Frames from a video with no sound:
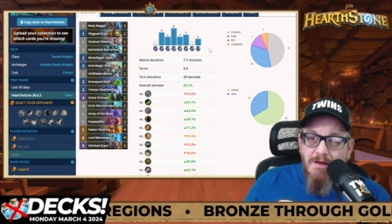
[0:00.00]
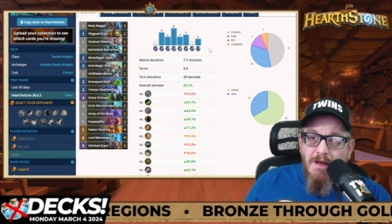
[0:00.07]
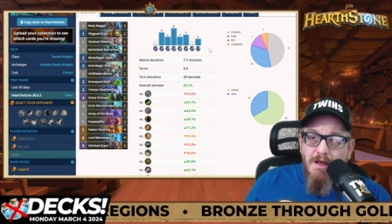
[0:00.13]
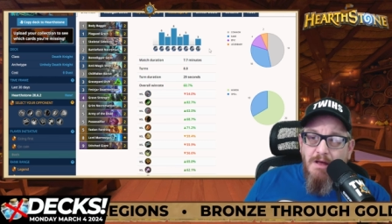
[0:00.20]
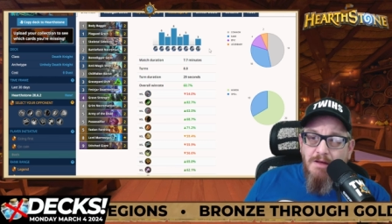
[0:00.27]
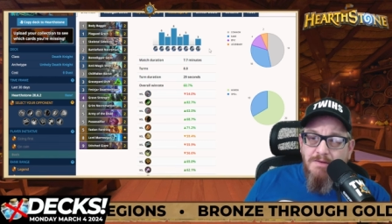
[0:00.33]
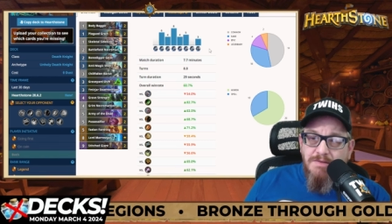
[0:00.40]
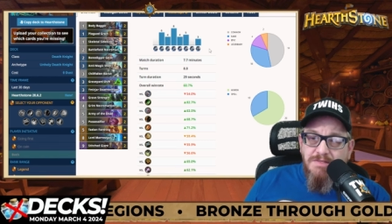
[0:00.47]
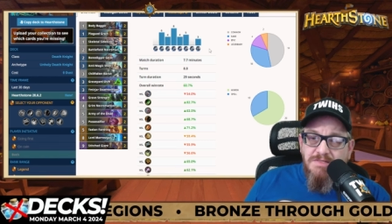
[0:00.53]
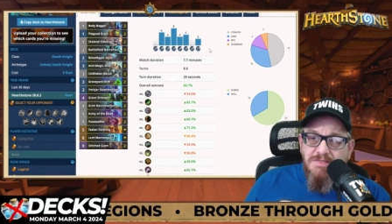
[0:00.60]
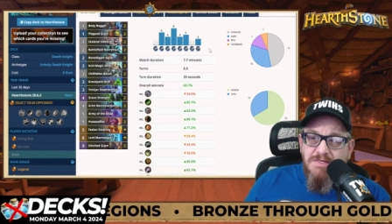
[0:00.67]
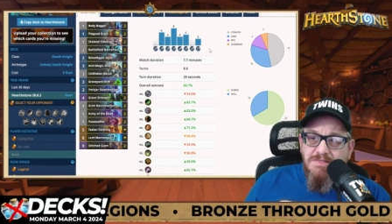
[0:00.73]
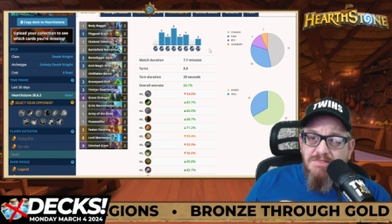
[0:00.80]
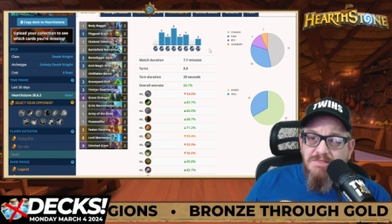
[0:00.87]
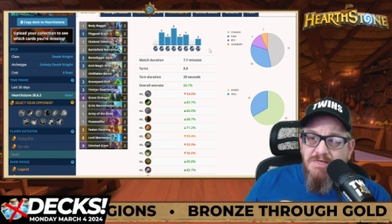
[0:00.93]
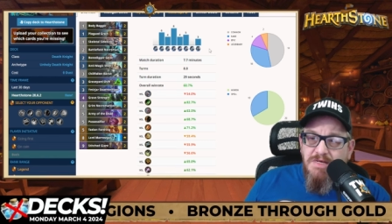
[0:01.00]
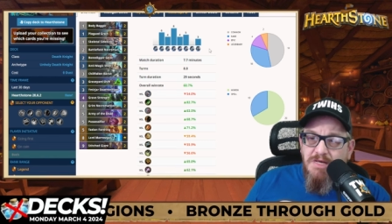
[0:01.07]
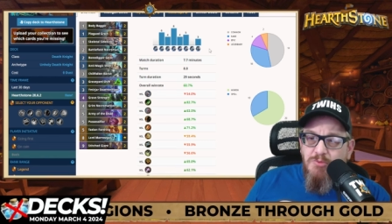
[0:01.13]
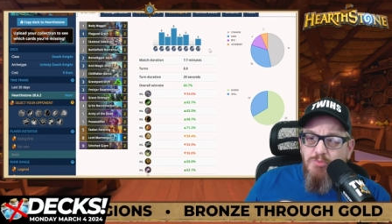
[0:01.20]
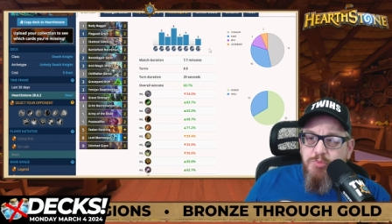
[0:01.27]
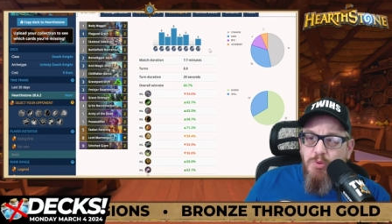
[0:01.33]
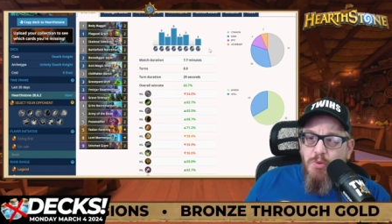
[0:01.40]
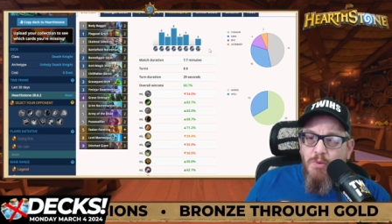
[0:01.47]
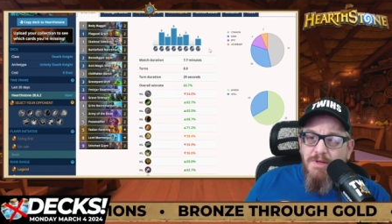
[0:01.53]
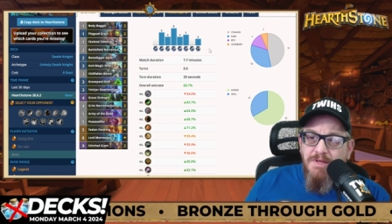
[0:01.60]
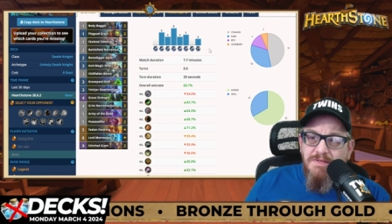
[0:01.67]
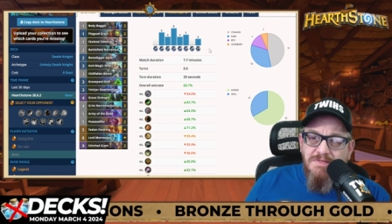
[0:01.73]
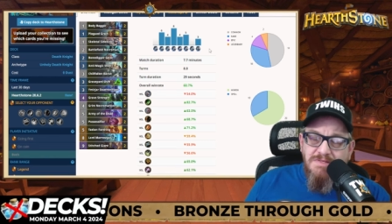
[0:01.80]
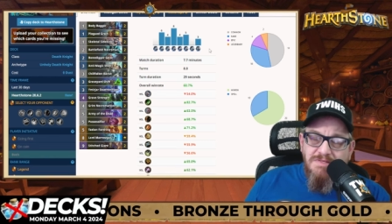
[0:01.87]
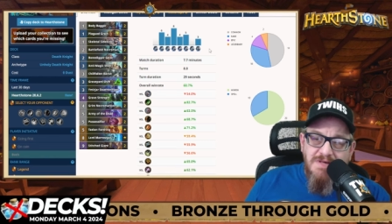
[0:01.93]

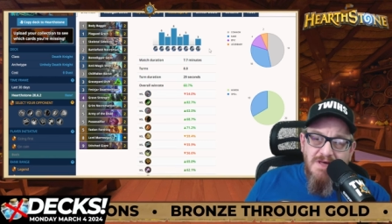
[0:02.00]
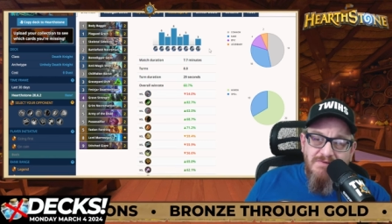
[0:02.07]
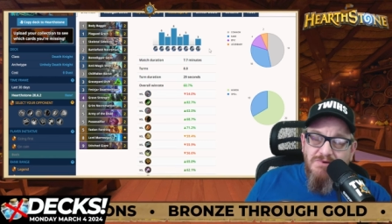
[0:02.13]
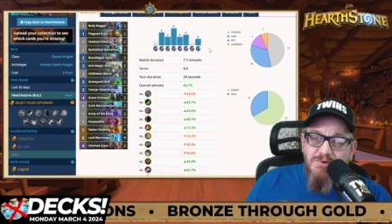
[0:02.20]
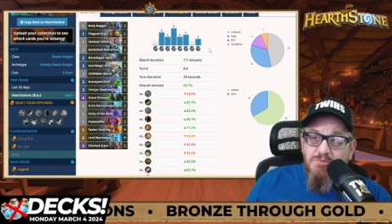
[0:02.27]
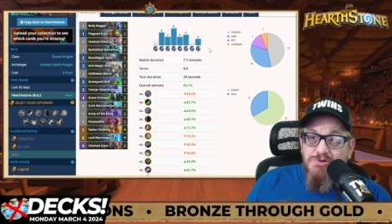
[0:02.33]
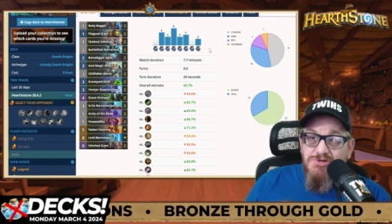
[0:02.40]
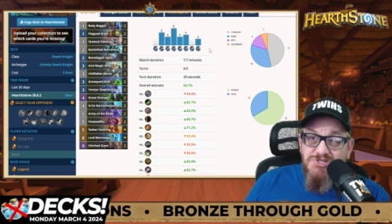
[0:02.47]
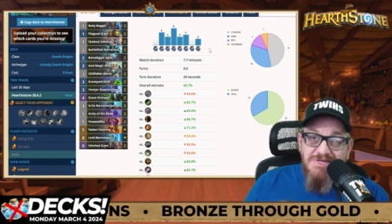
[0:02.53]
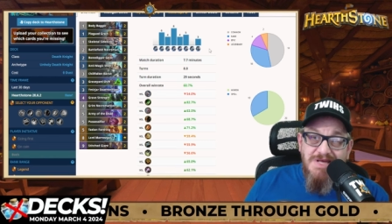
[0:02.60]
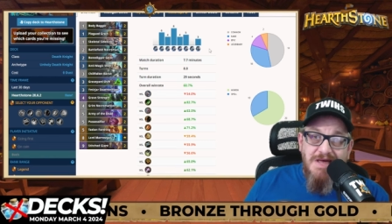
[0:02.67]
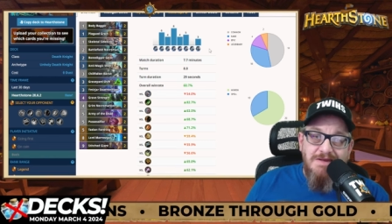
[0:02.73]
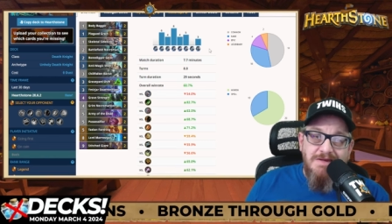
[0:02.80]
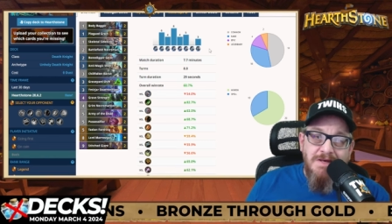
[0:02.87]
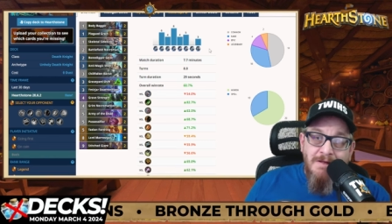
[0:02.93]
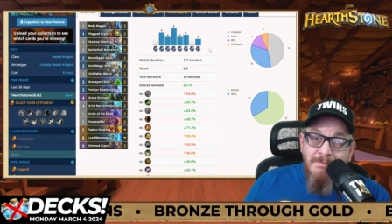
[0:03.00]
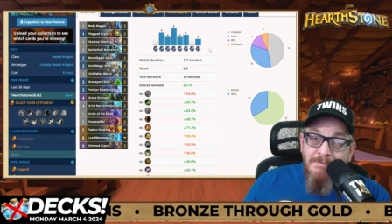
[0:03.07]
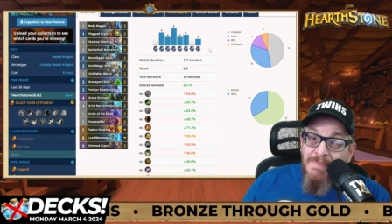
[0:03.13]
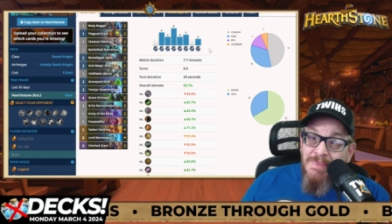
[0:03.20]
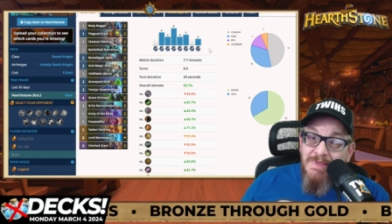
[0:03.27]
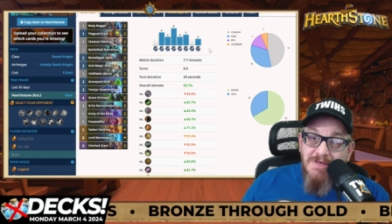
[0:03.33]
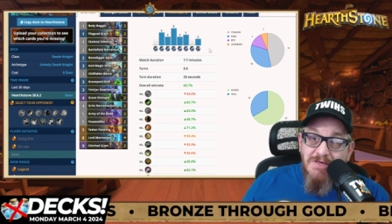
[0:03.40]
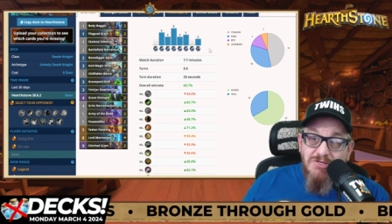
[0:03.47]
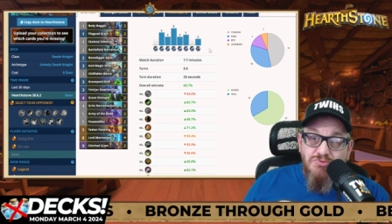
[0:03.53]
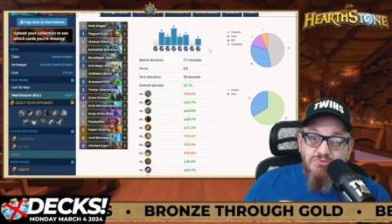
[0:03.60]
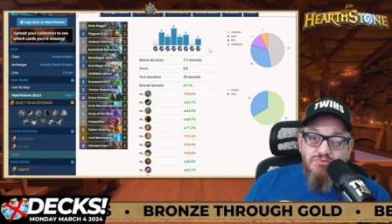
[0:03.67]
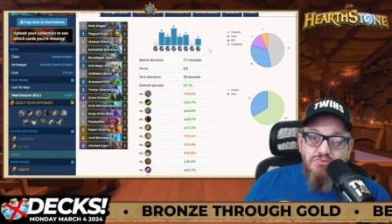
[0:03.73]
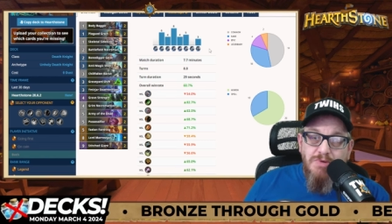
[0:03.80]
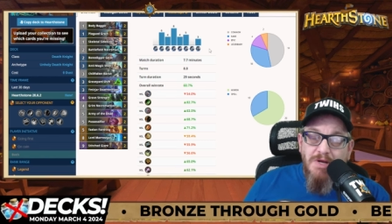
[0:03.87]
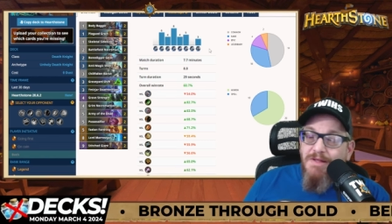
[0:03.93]
60.7% is
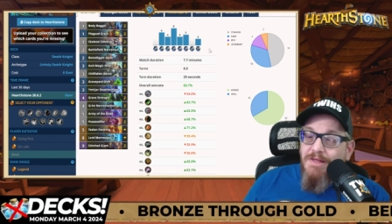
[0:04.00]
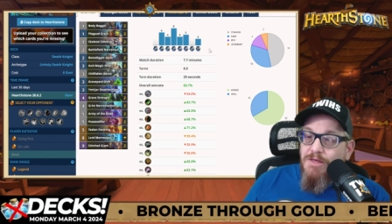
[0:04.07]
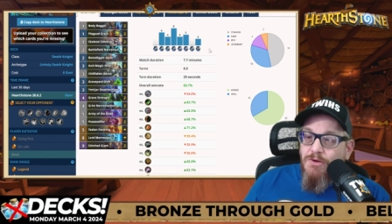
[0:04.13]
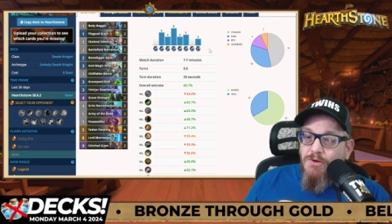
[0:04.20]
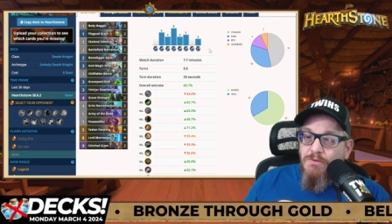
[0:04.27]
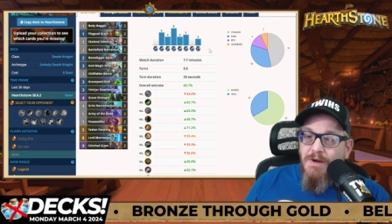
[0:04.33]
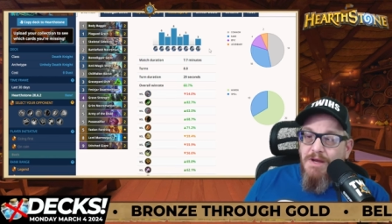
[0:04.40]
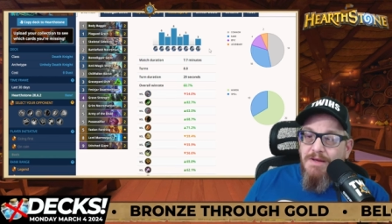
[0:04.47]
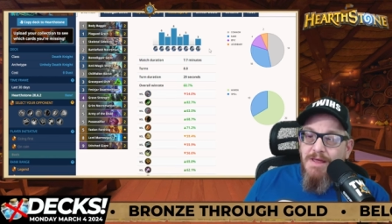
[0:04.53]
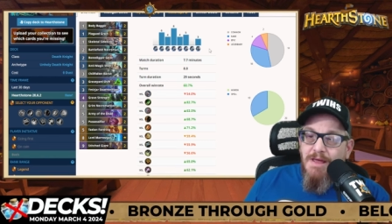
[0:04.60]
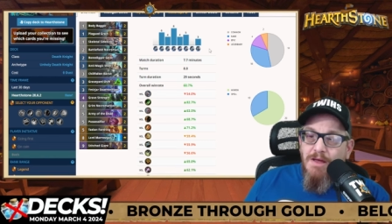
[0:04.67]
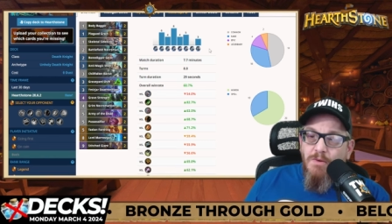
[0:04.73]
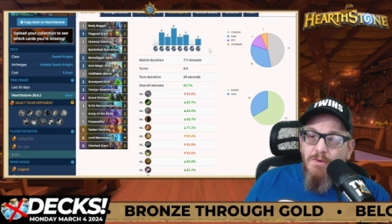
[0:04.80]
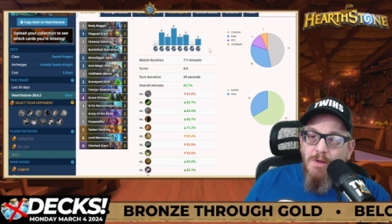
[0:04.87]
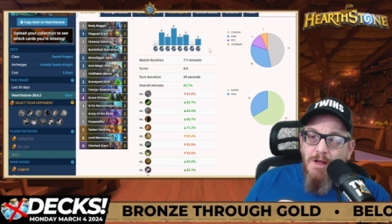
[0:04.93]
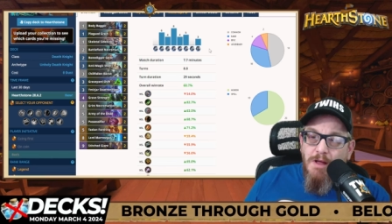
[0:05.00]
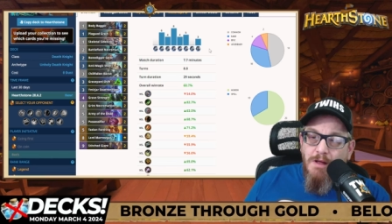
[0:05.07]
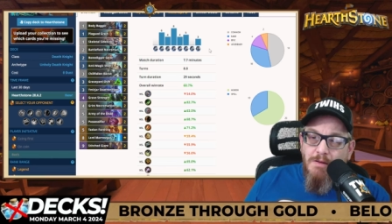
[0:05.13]
really good right now,